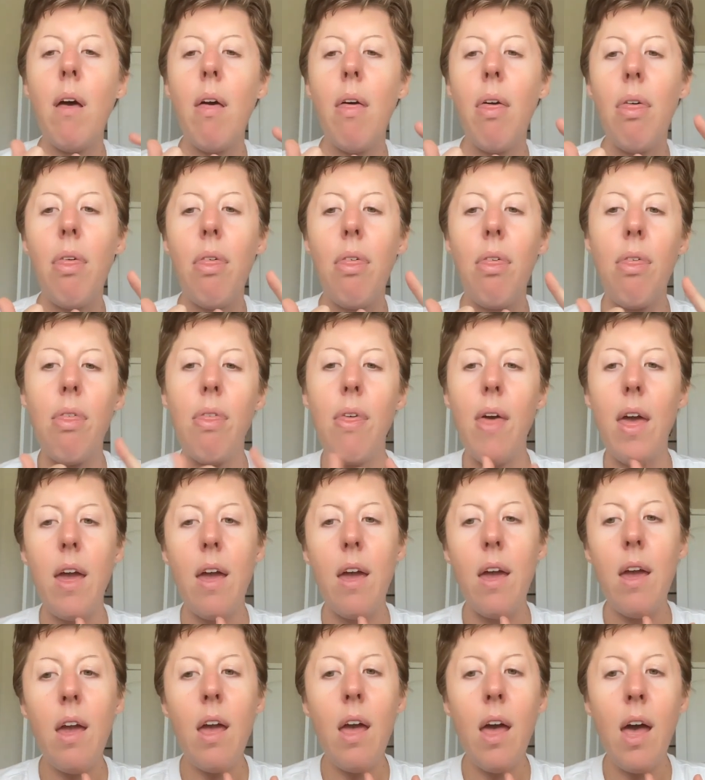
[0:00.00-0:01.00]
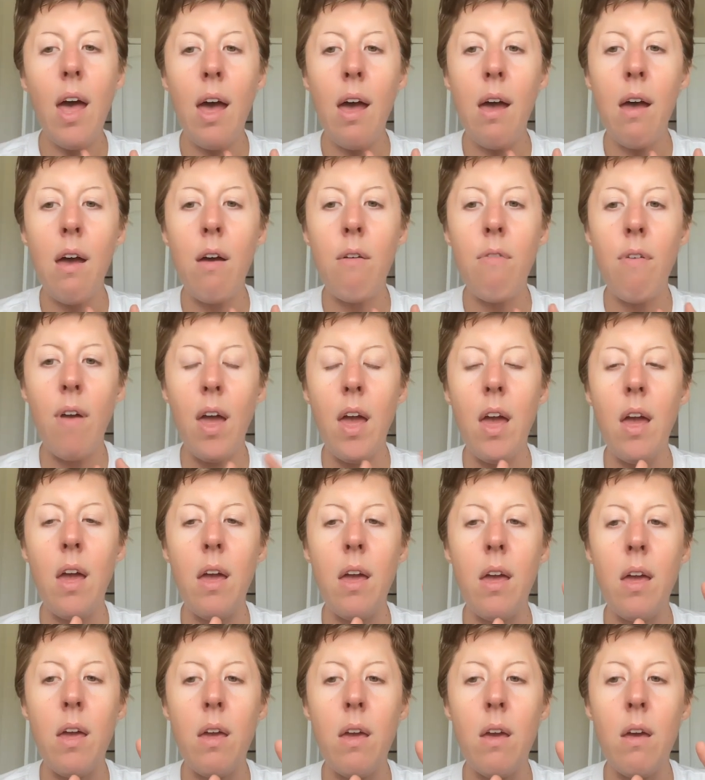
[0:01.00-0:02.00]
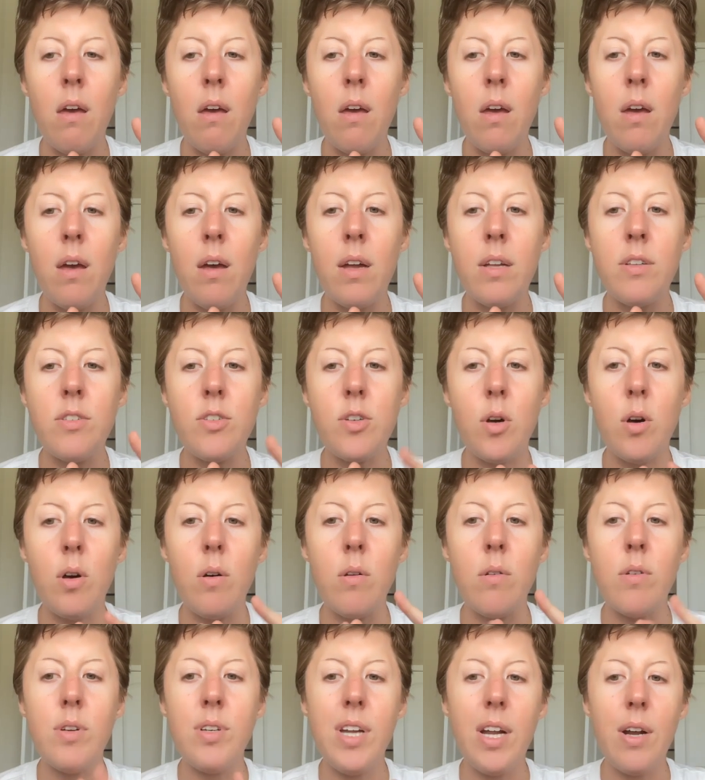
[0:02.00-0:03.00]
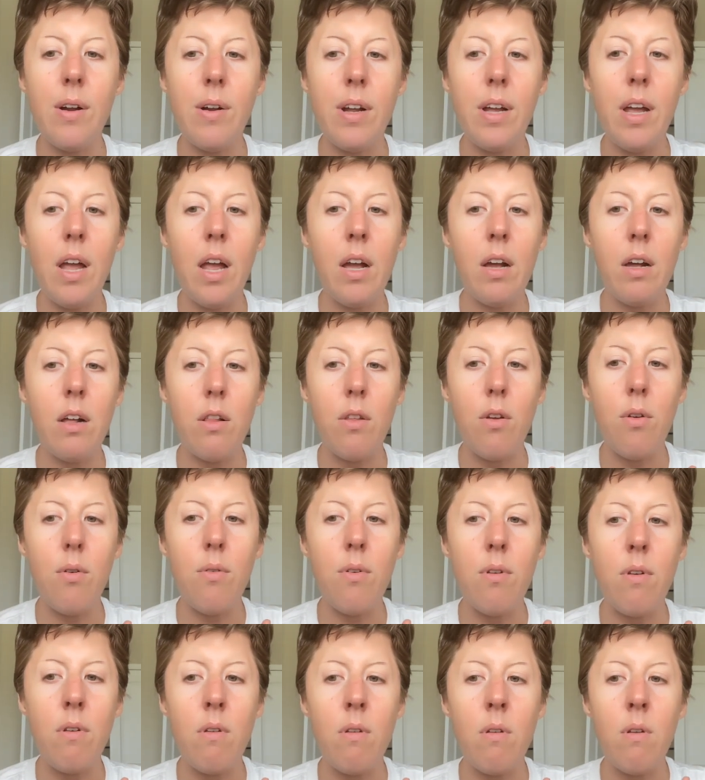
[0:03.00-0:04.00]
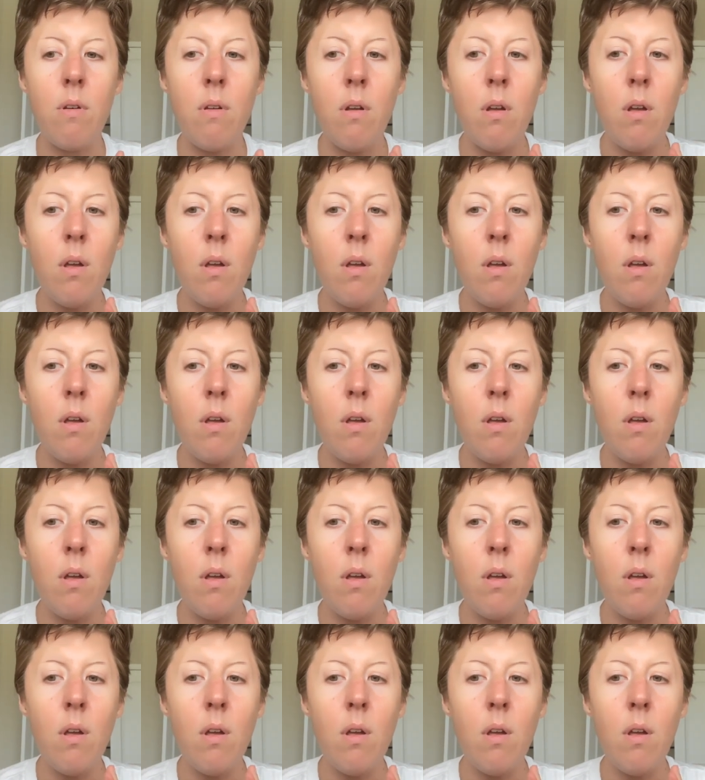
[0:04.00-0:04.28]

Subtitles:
They have it's called dairy and gluten